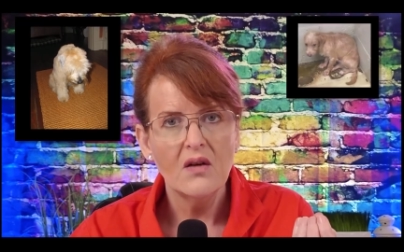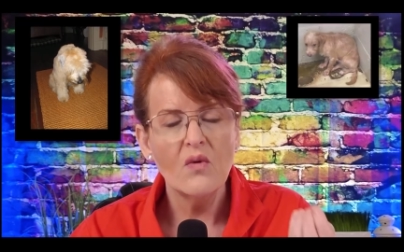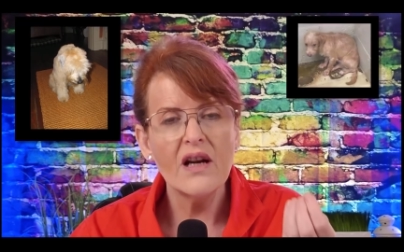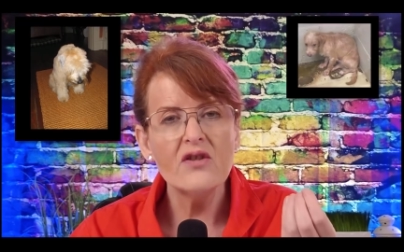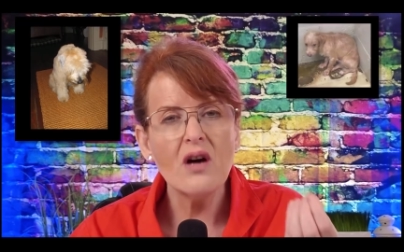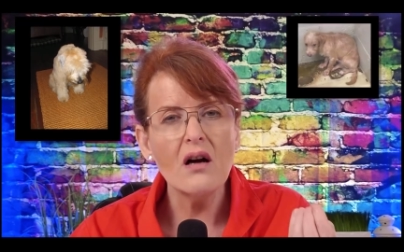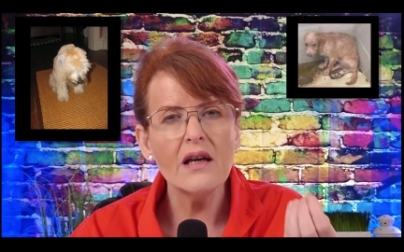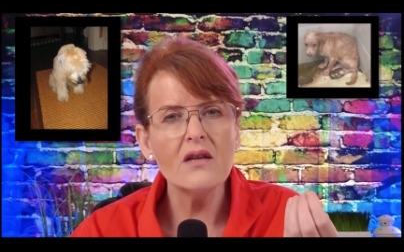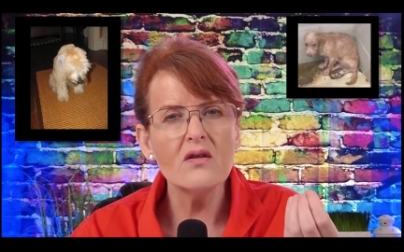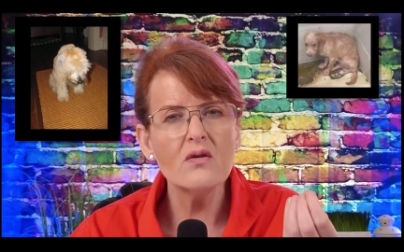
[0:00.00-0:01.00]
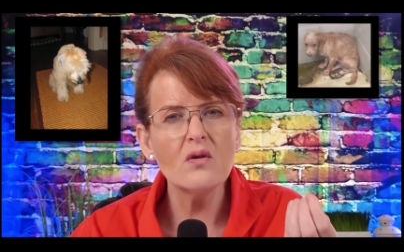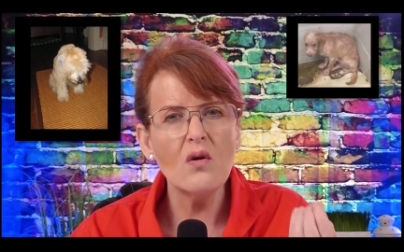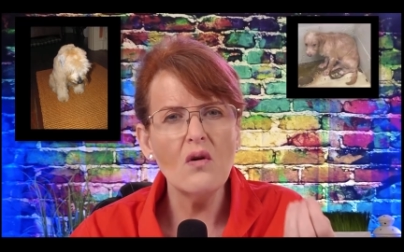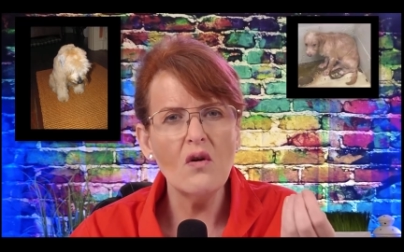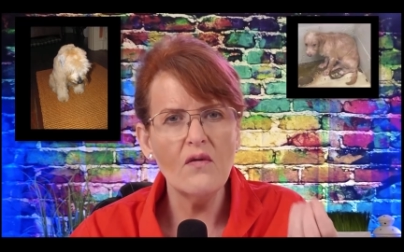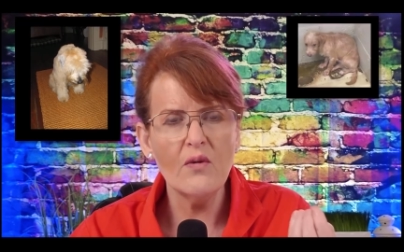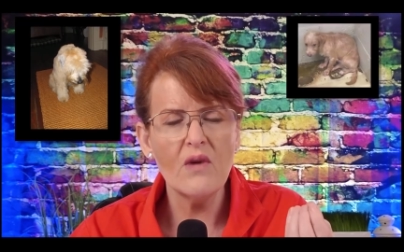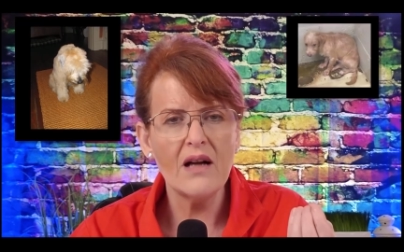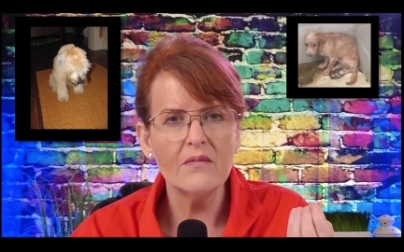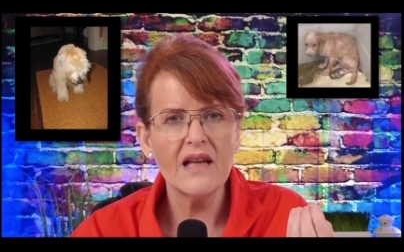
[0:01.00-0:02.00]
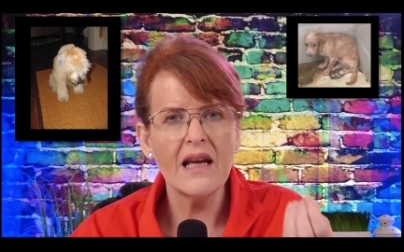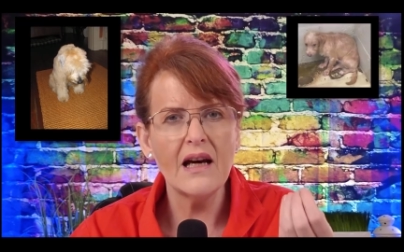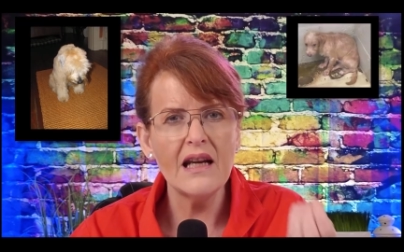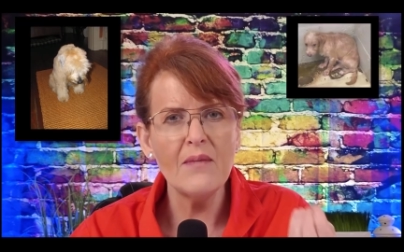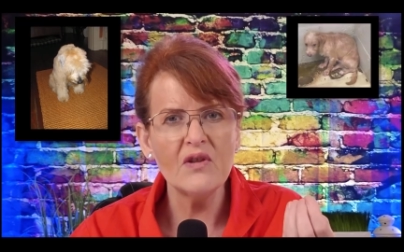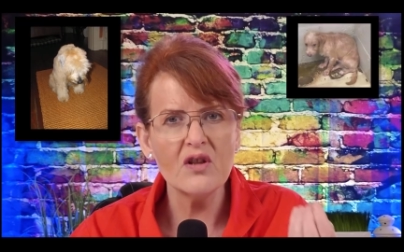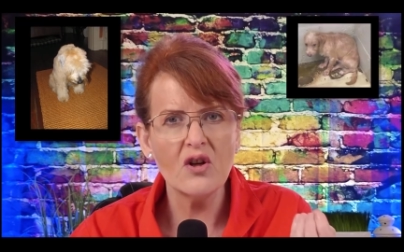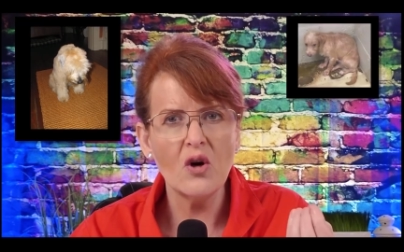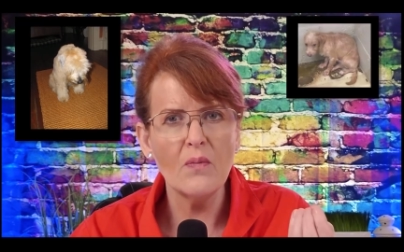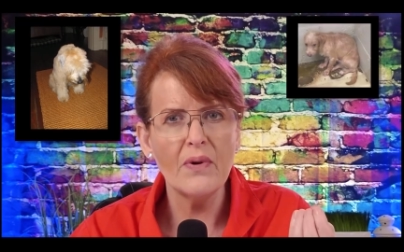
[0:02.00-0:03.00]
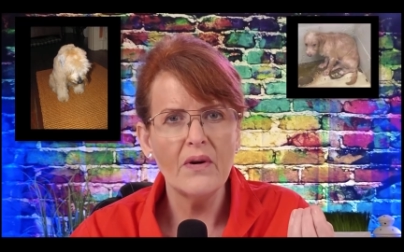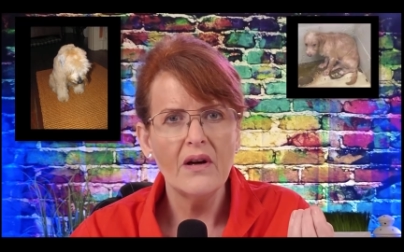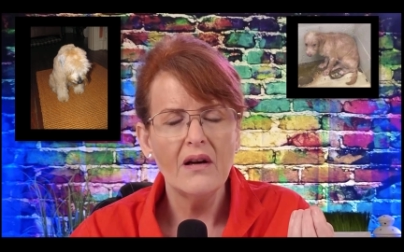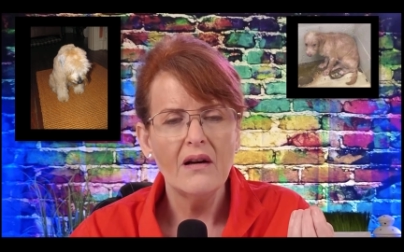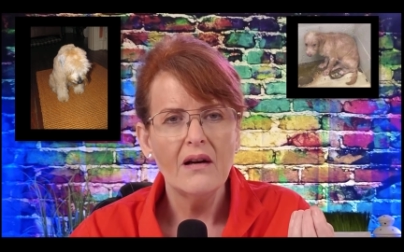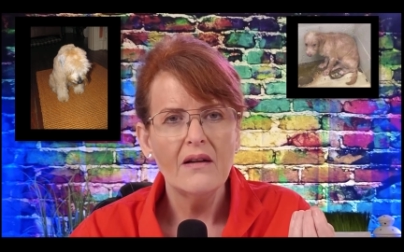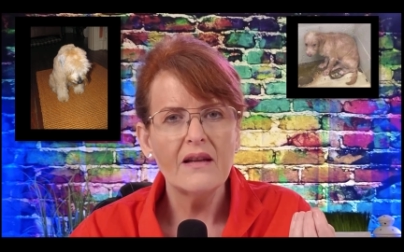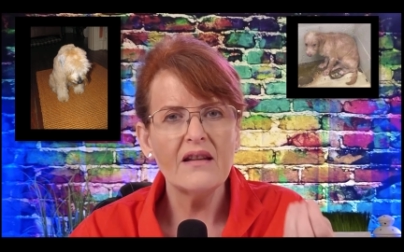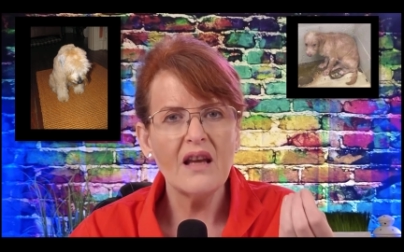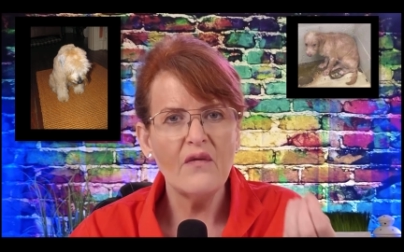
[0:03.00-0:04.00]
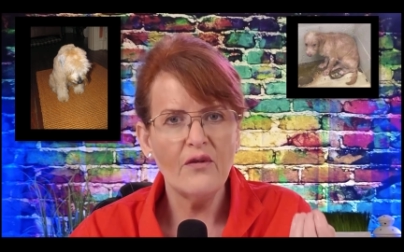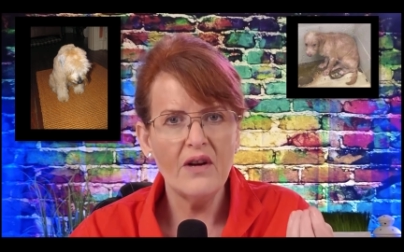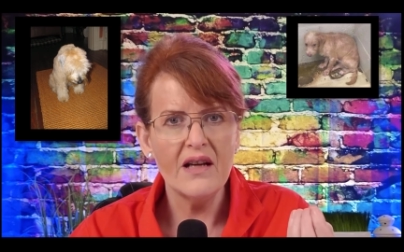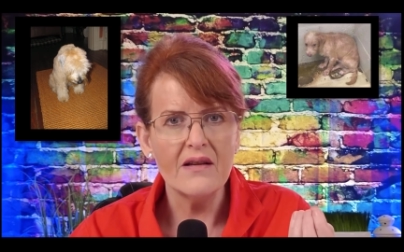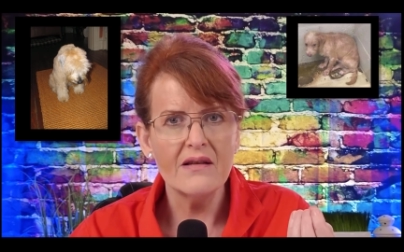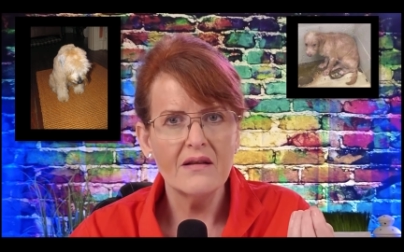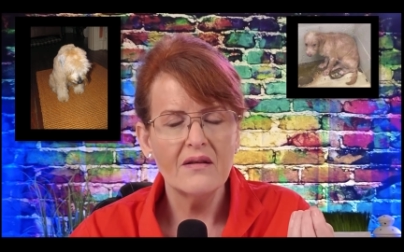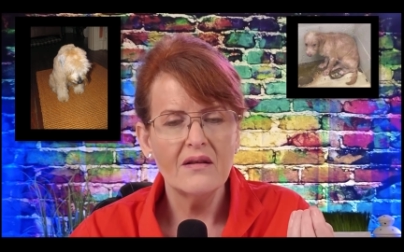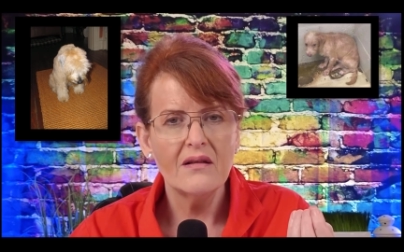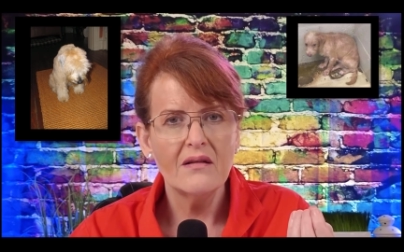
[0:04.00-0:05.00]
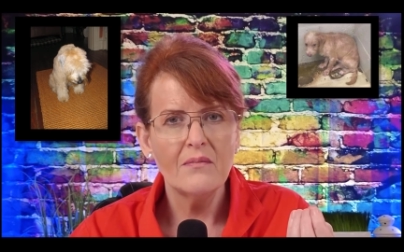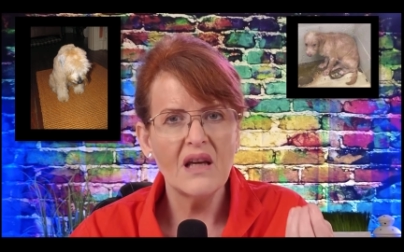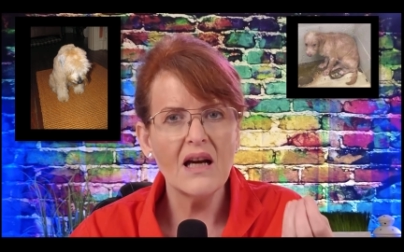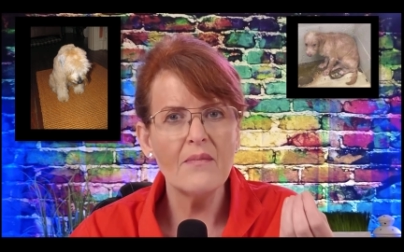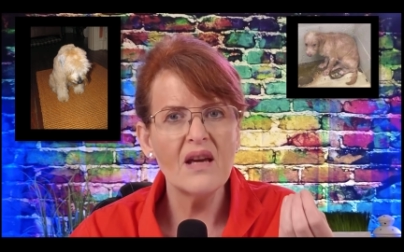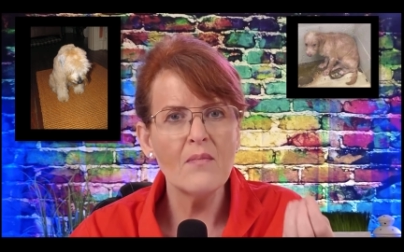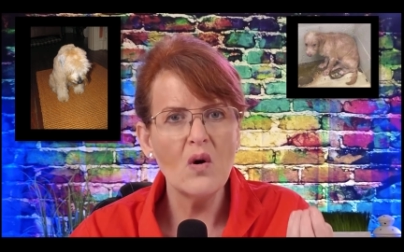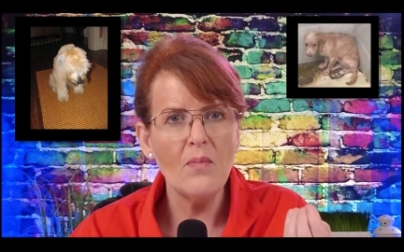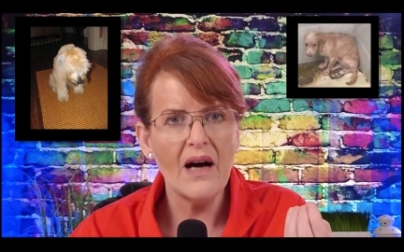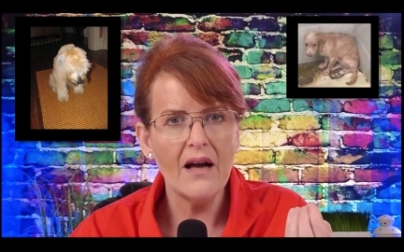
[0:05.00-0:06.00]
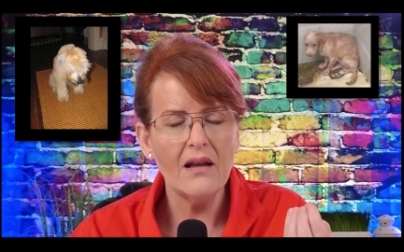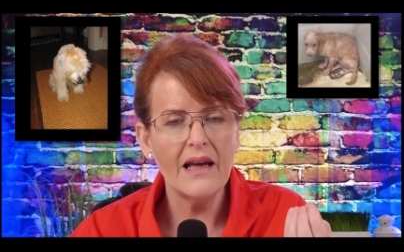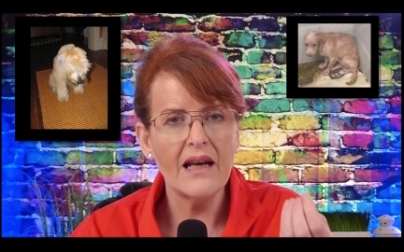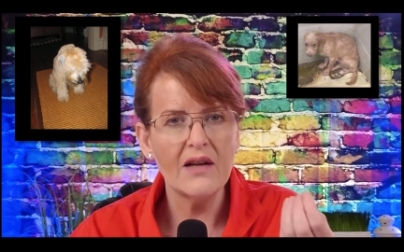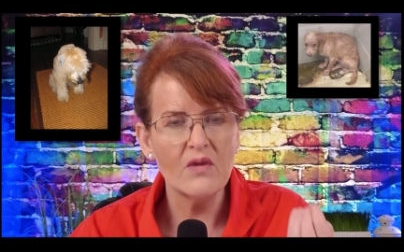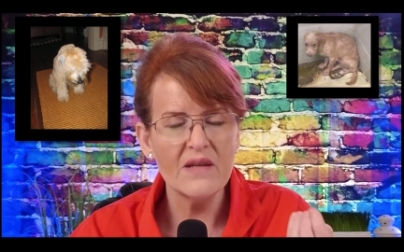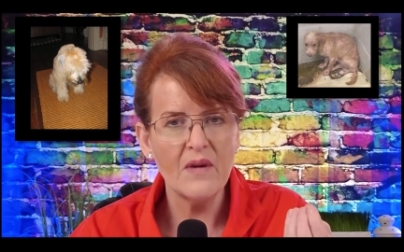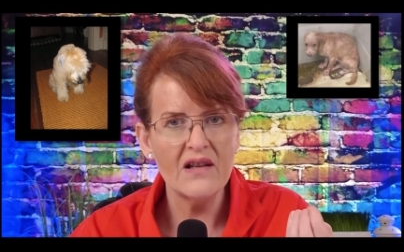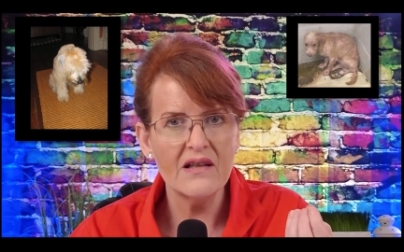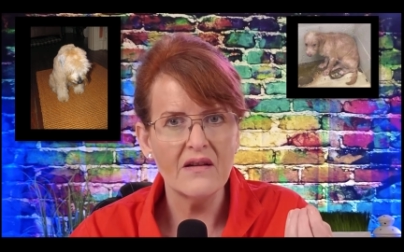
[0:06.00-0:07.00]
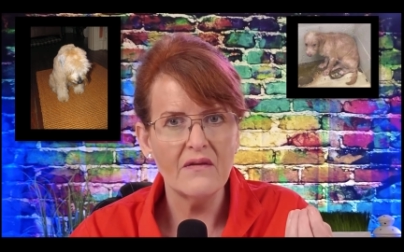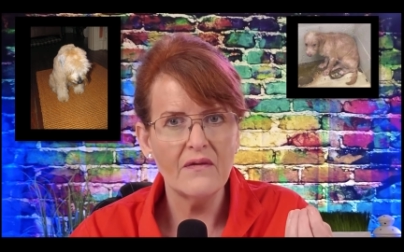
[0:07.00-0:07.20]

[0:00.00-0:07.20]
When a dog is so overwhelmed and unable to cope that they freeze, become immobile and unresponsive.